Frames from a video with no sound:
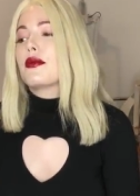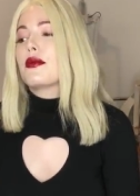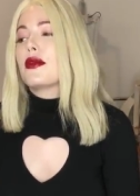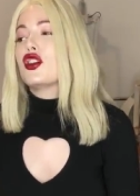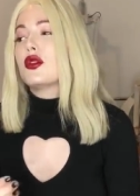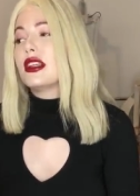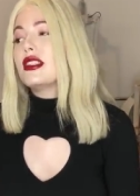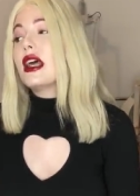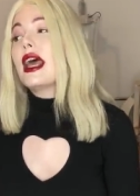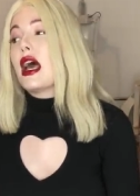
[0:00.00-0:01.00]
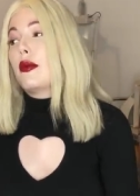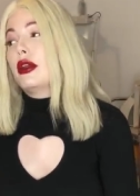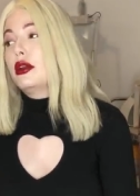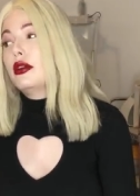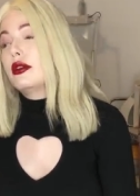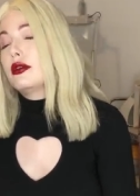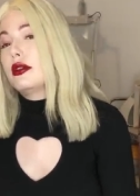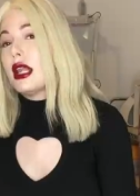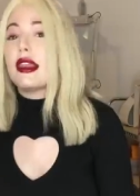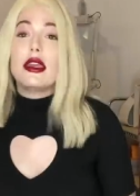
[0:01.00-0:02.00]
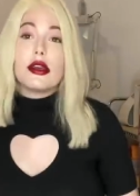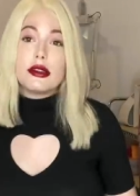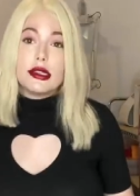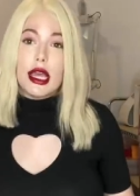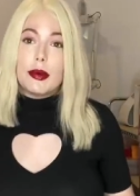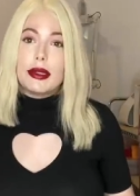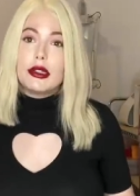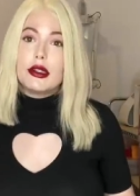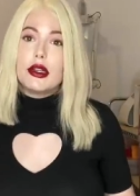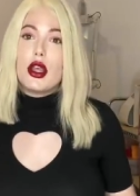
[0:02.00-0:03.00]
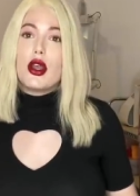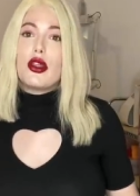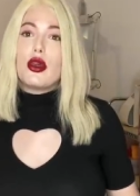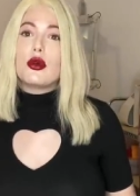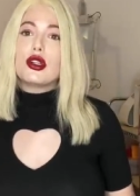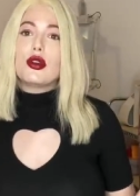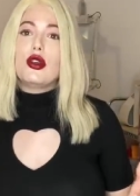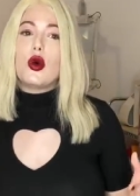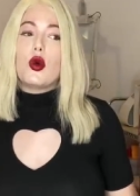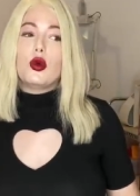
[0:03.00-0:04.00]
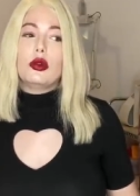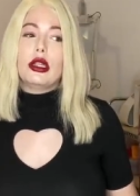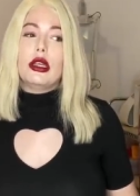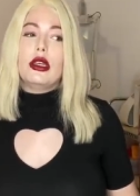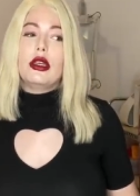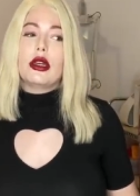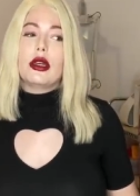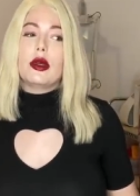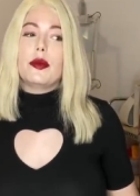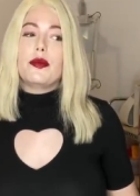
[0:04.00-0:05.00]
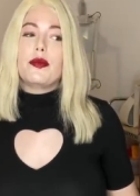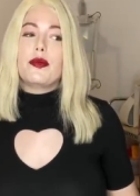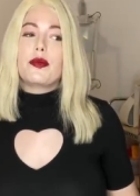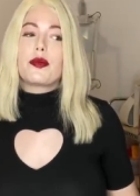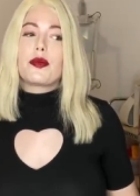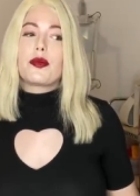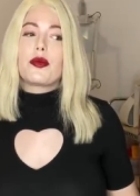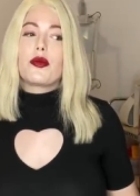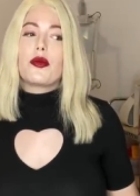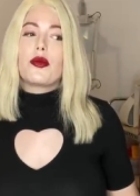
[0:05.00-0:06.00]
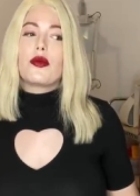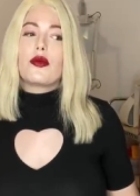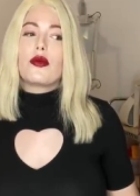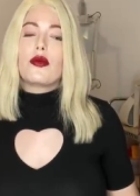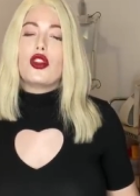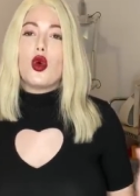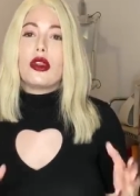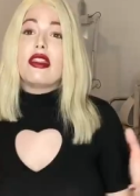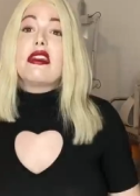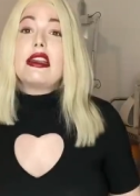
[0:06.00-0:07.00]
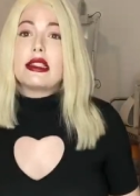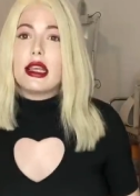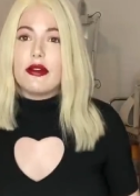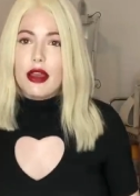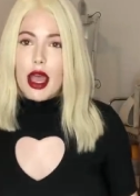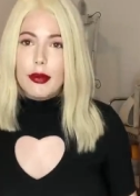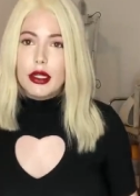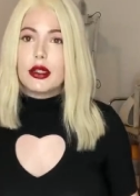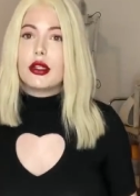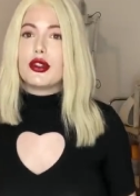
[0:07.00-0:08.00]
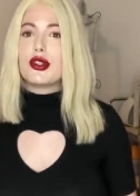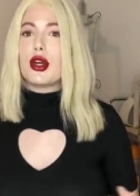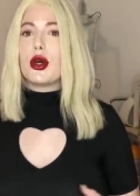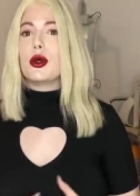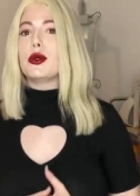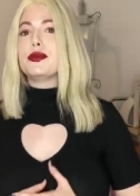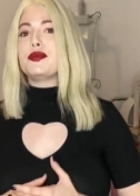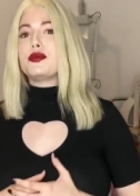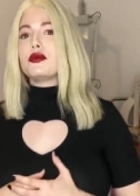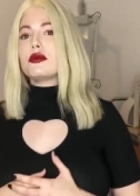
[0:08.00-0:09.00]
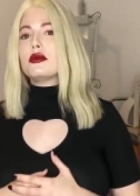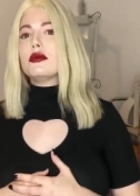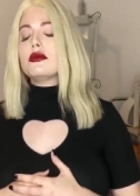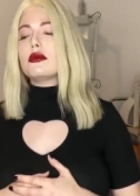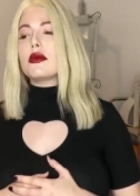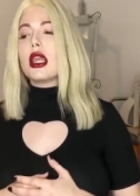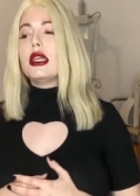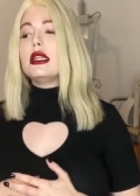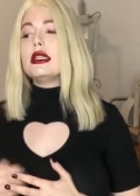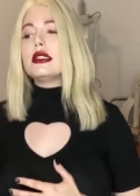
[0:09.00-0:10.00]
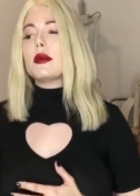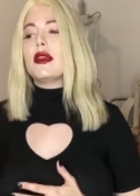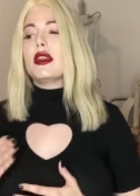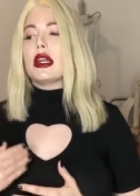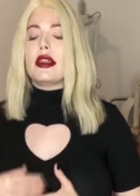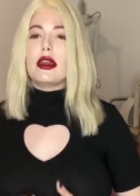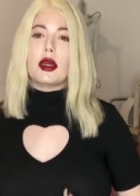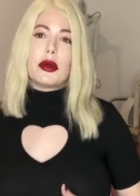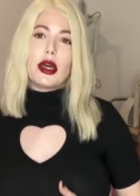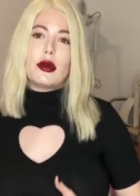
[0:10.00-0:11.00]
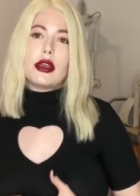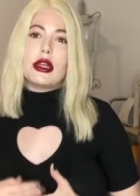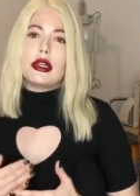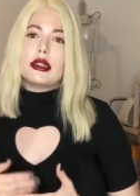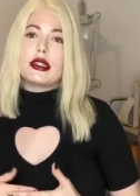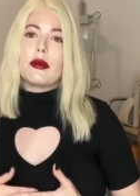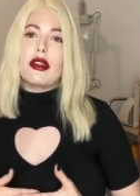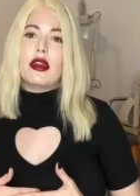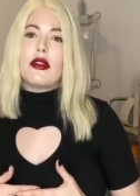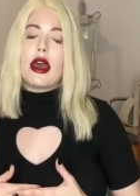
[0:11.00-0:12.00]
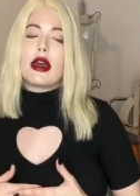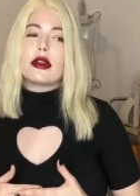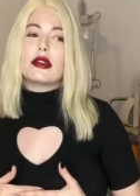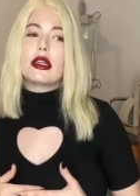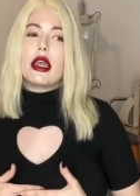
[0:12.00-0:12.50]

so since that happened, nothing else has happened. Those are the only um, the only things that have happened. So it is something that I think about, and it is something that